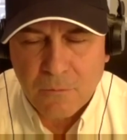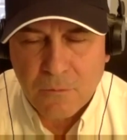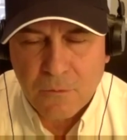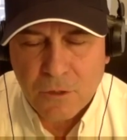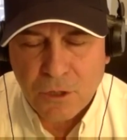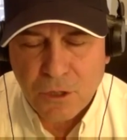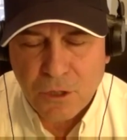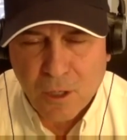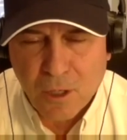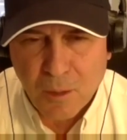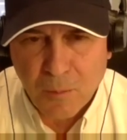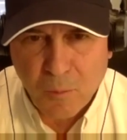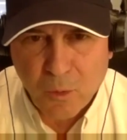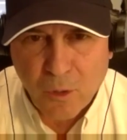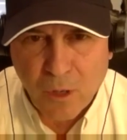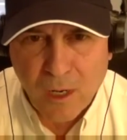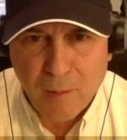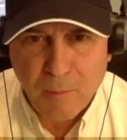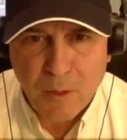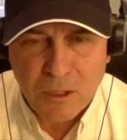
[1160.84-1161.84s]
Sean
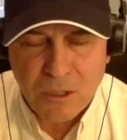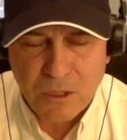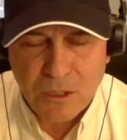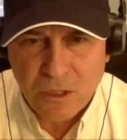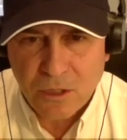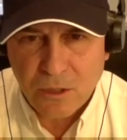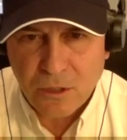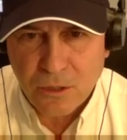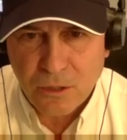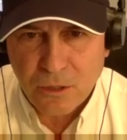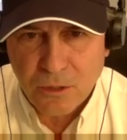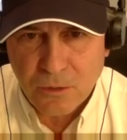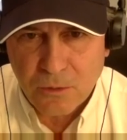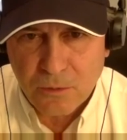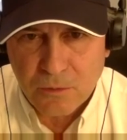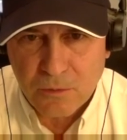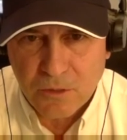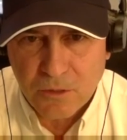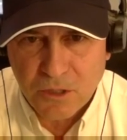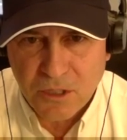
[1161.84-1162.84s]
promised
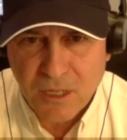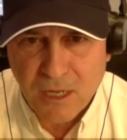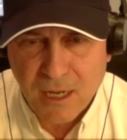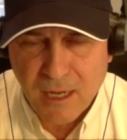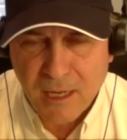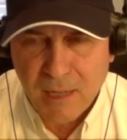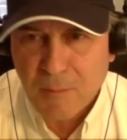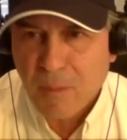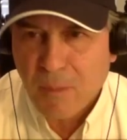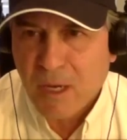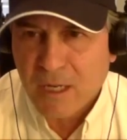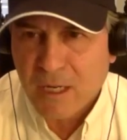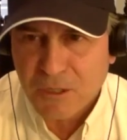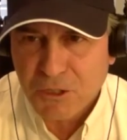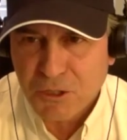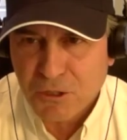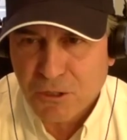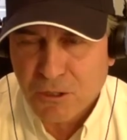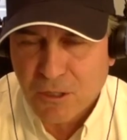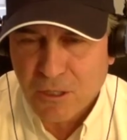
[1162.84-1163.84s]
to sign my
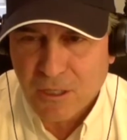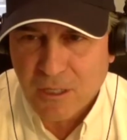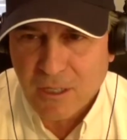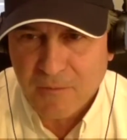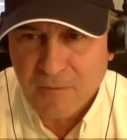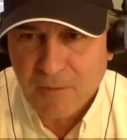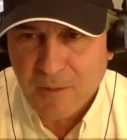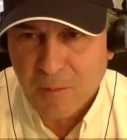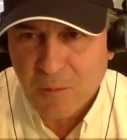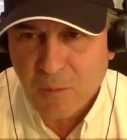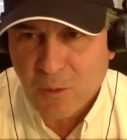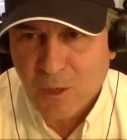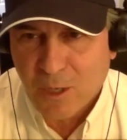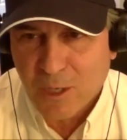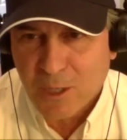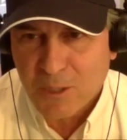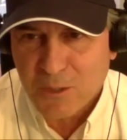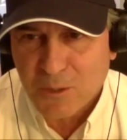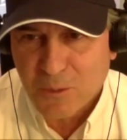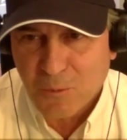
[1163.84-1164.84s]
shirt if he
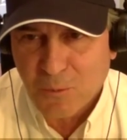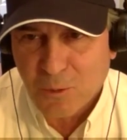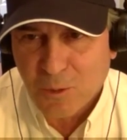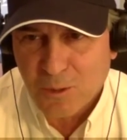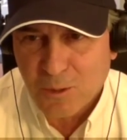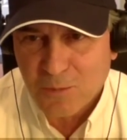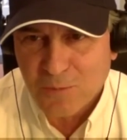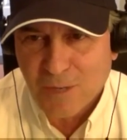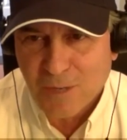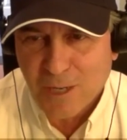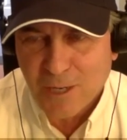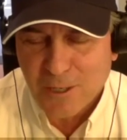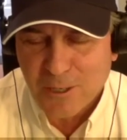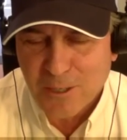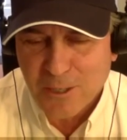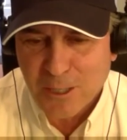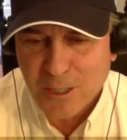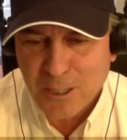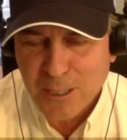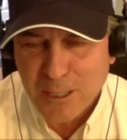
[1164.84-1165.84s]
breaks the world
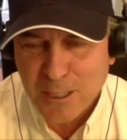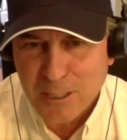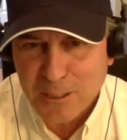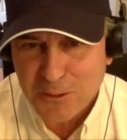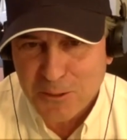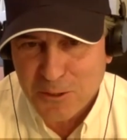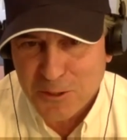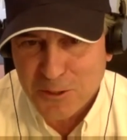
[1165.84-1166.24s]
record. Can I get when, the